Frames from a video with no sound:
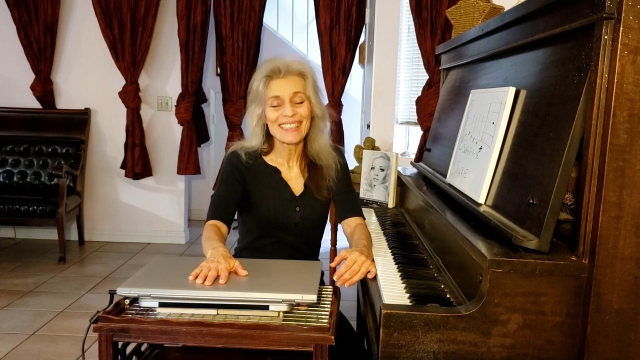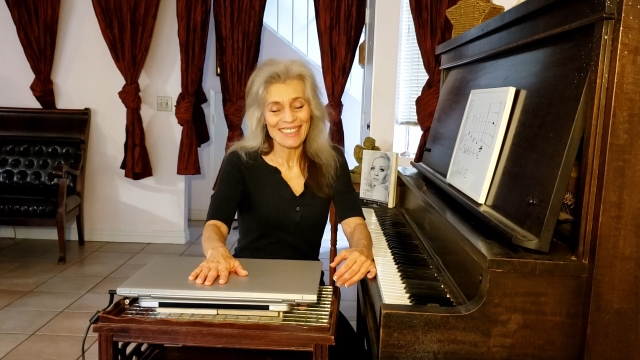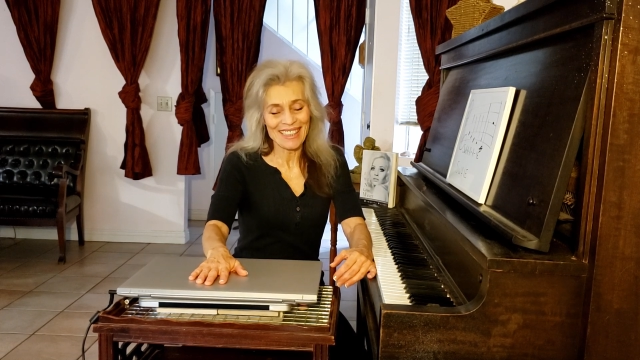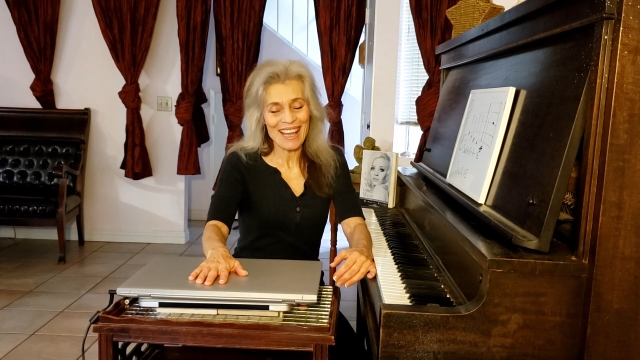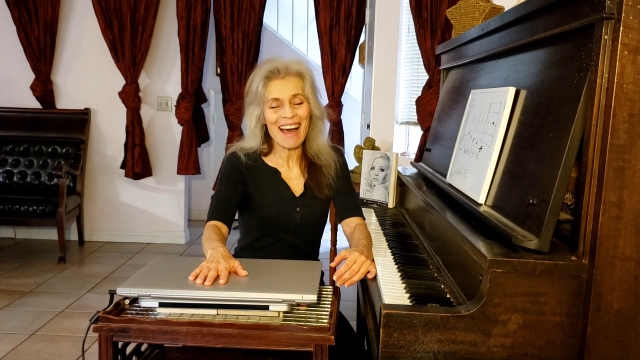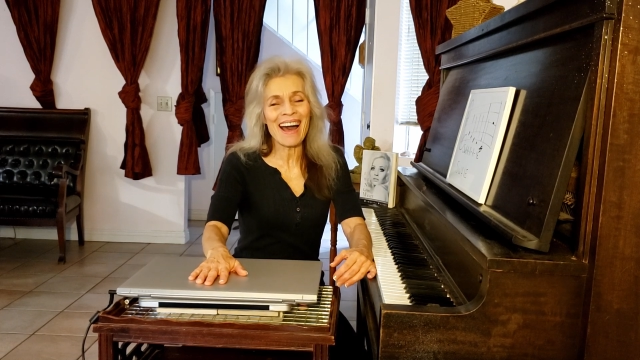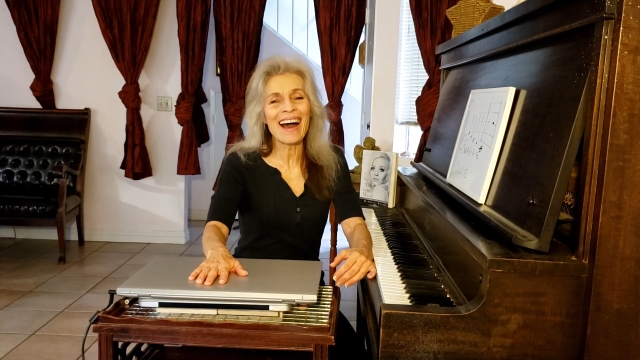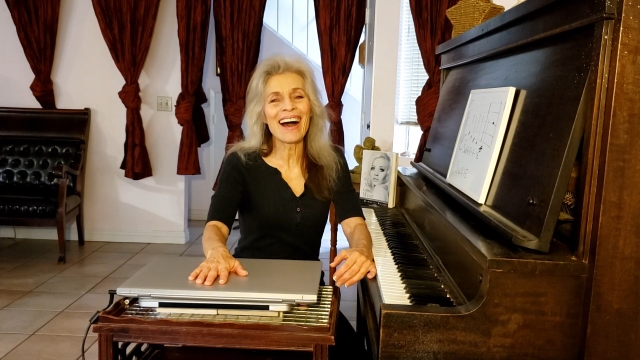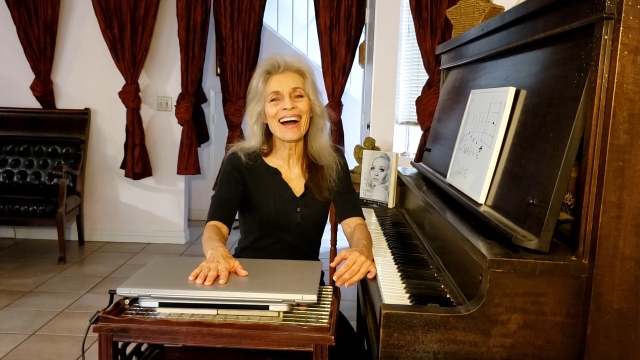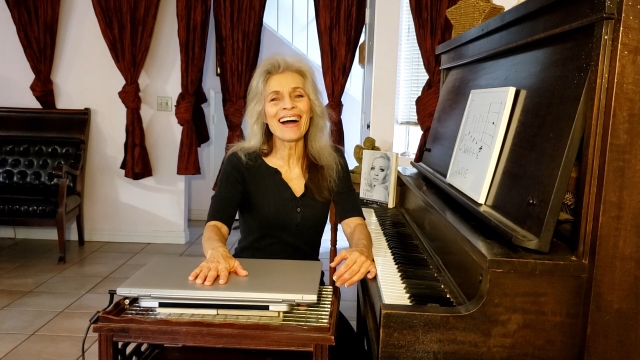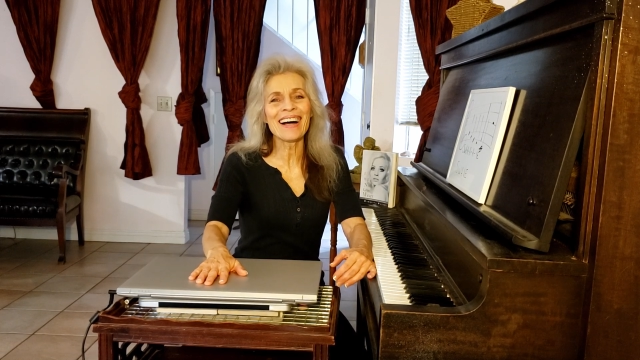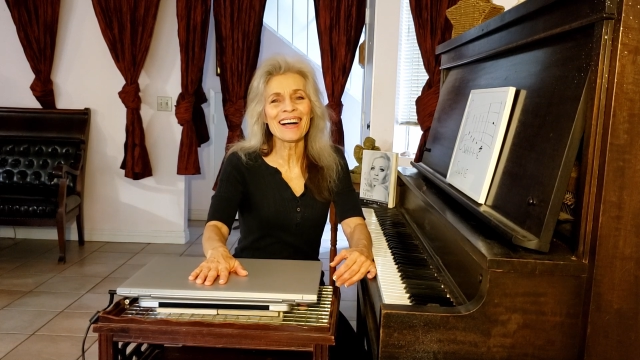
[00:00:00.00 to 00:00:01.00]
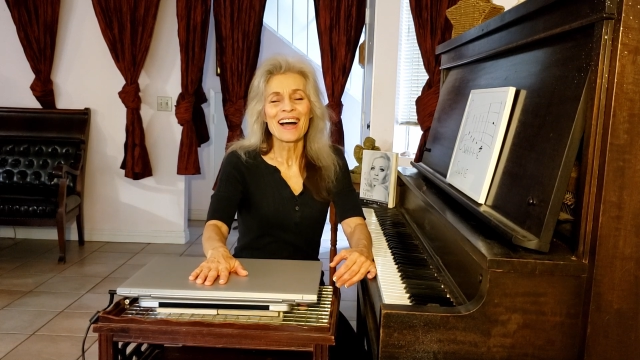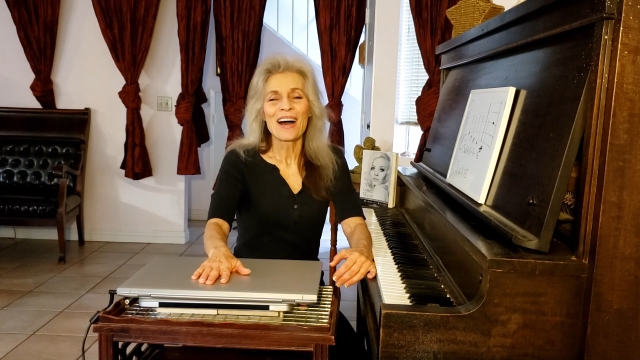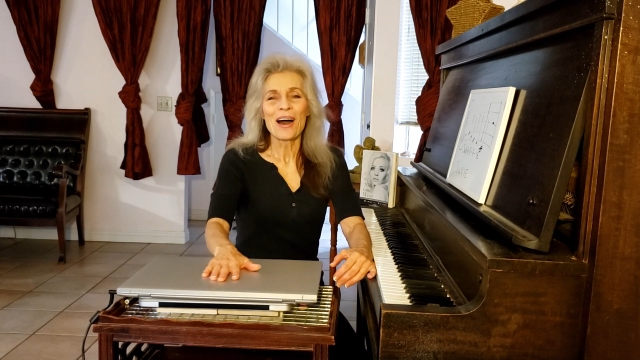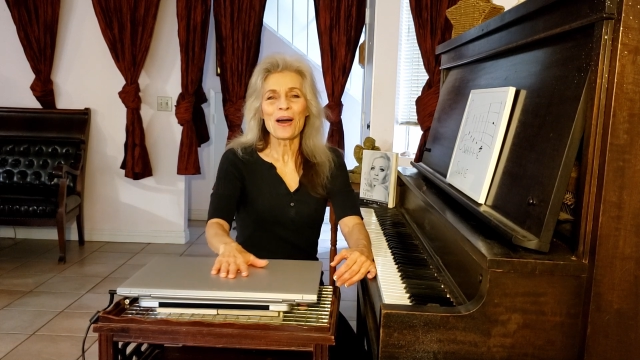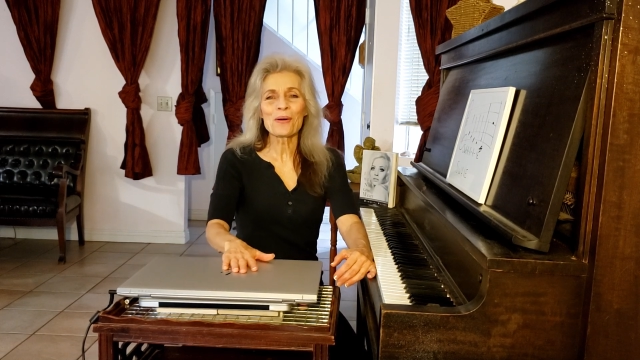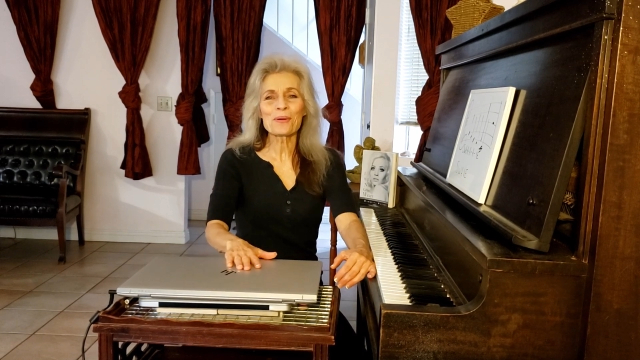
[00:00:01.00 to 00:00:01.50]
Yeah.
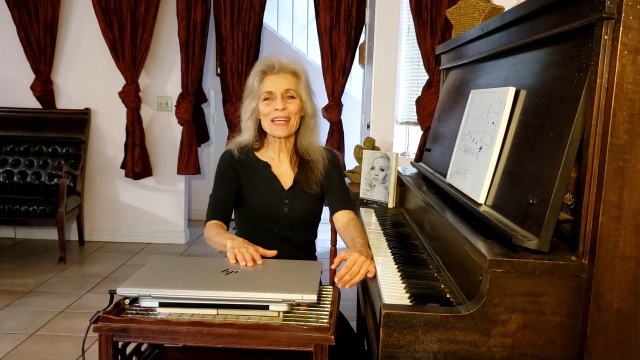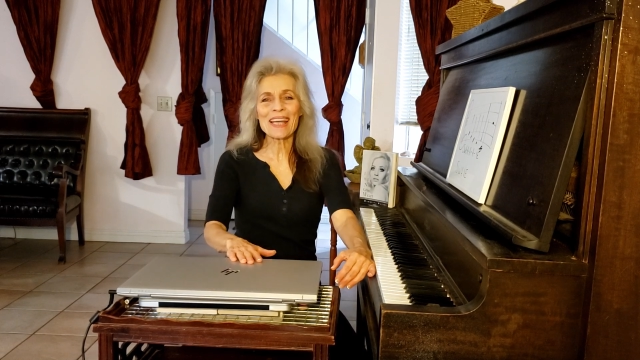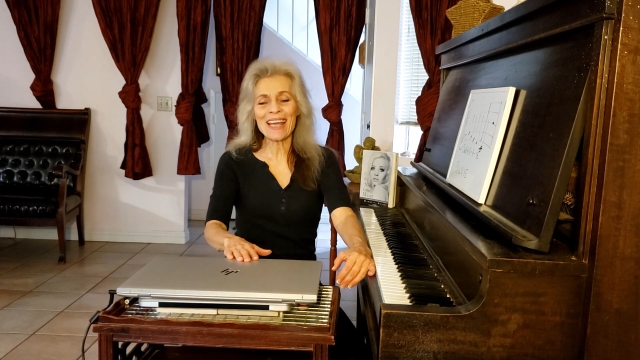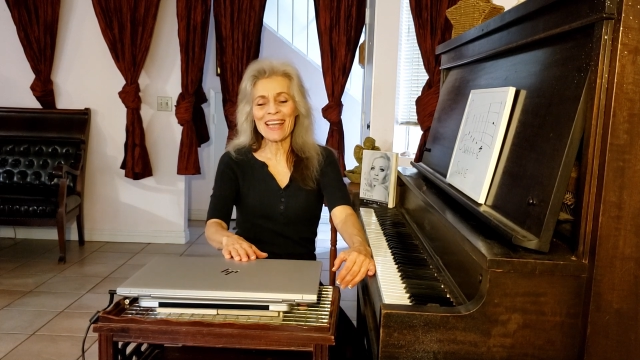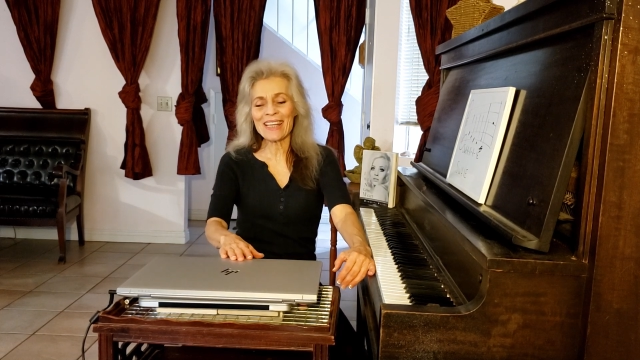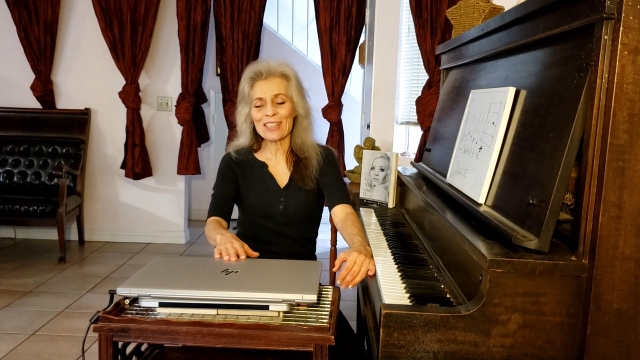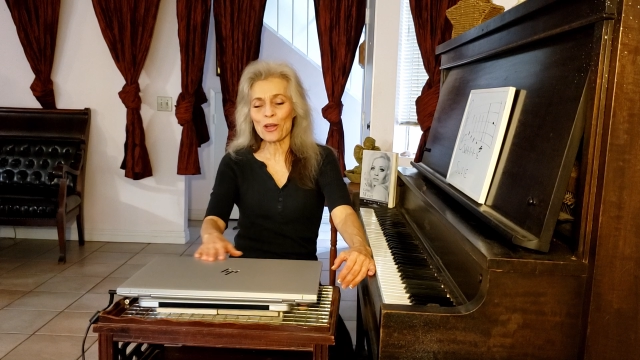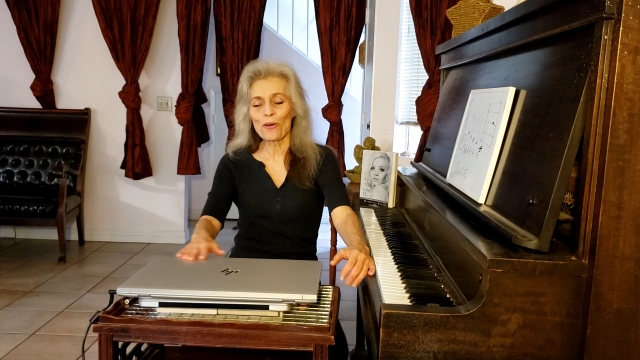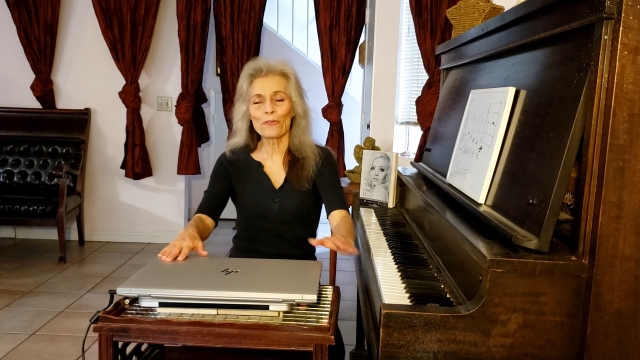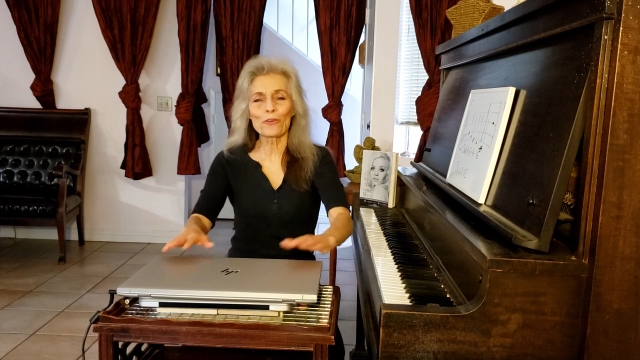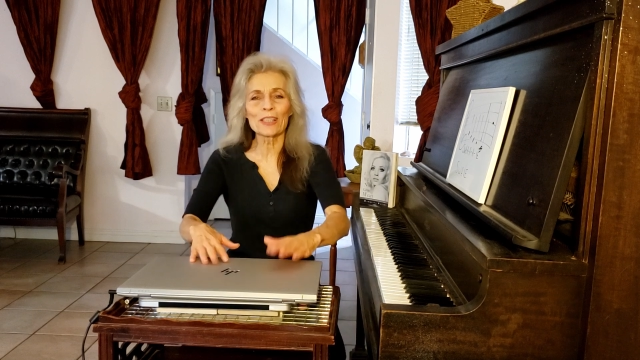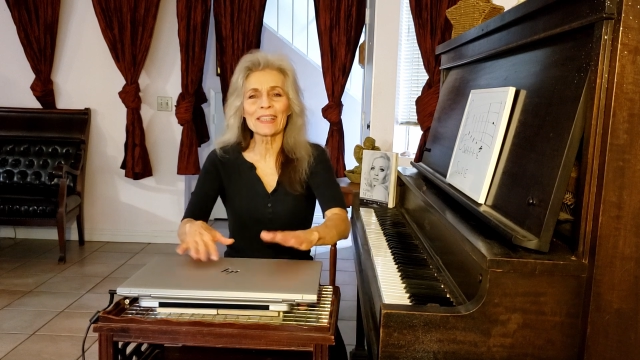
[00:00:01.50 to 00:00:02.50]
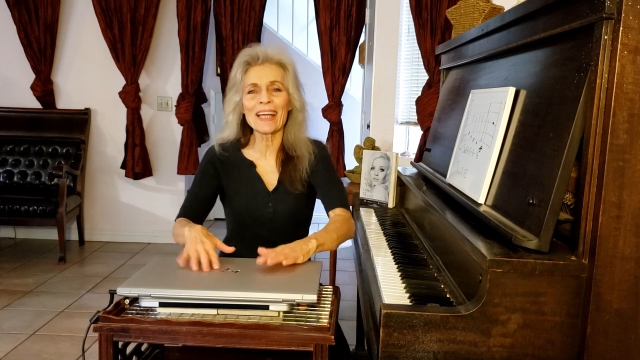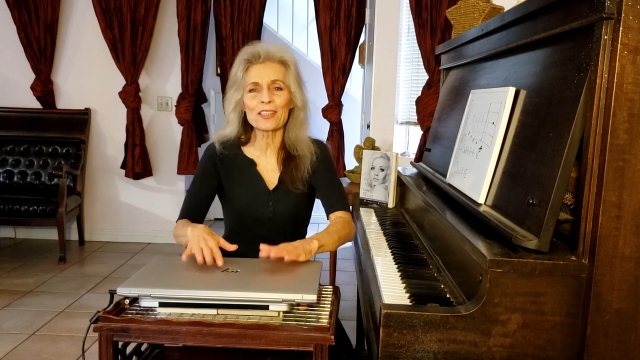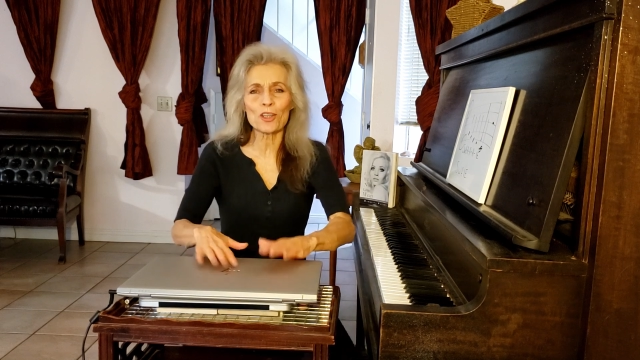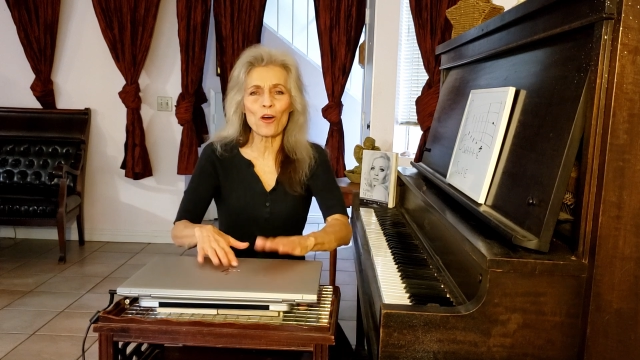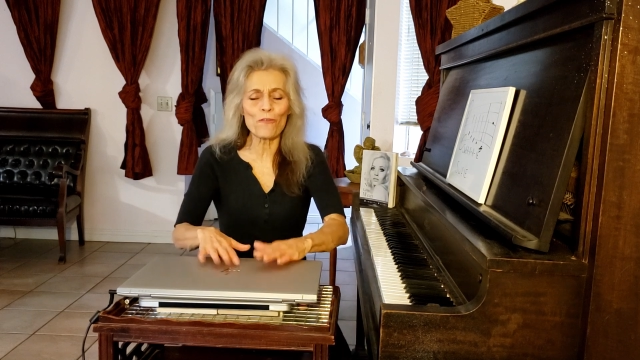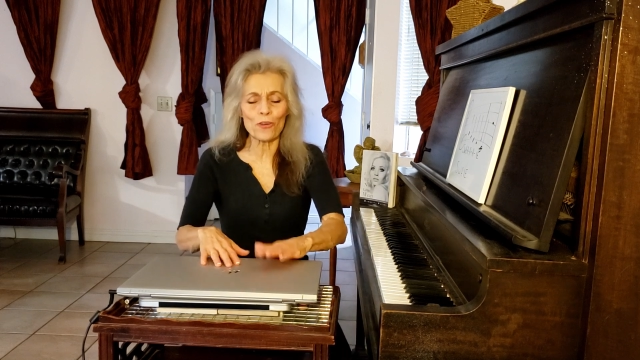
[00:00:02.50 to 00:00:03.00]
Okay, don't forget,
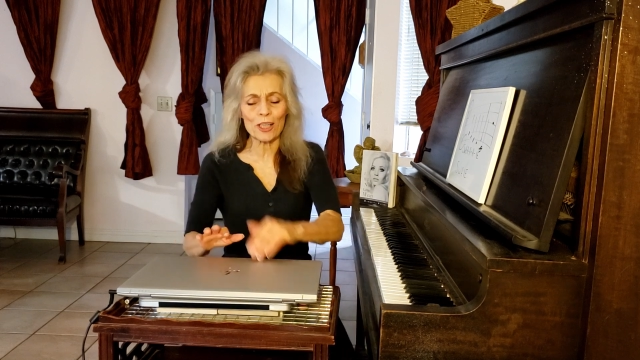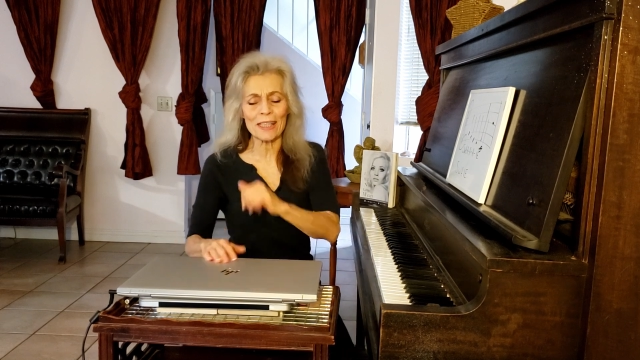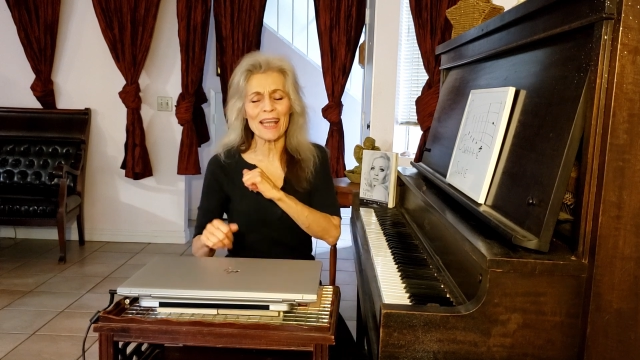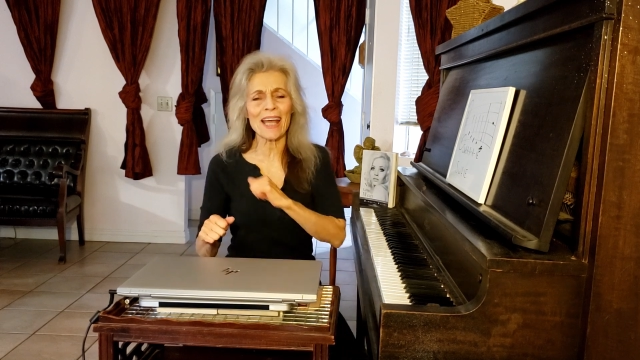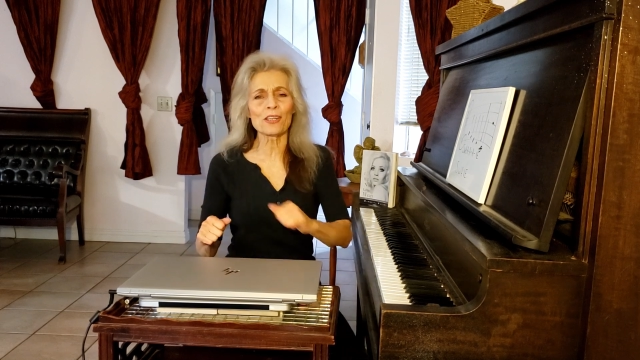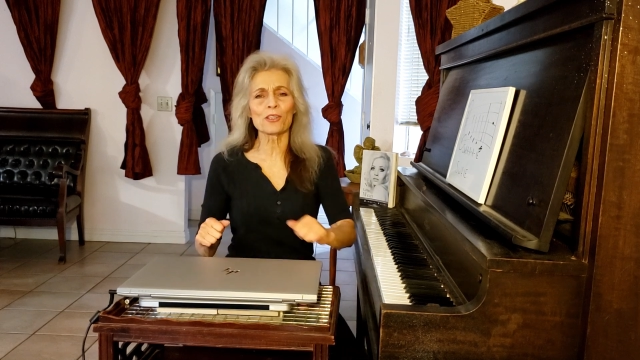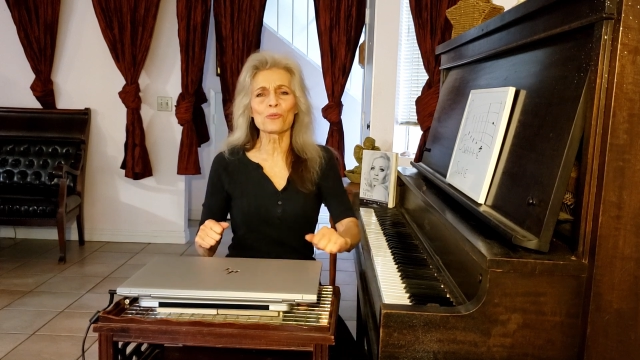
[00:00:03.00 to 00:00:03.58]
don't forget.